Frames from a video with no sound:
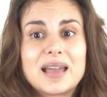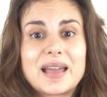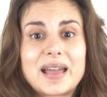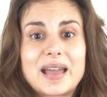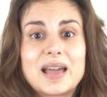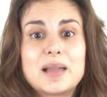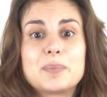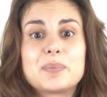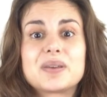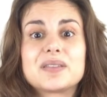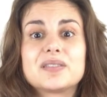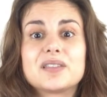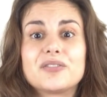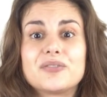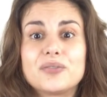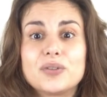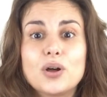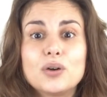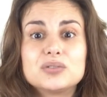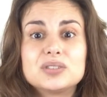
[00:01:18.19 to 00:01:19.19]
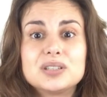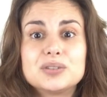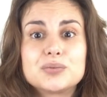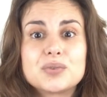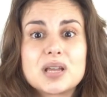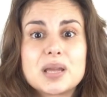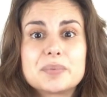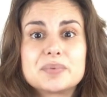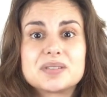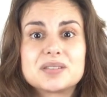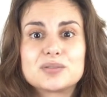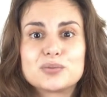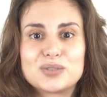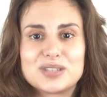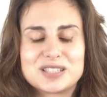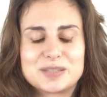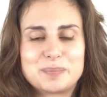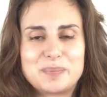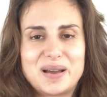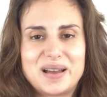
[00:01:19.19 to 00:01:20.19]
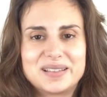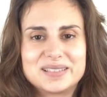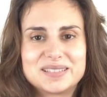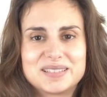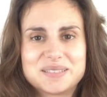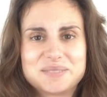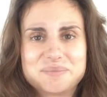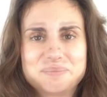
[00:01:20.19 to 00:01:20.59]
helping the floating ribs to expand.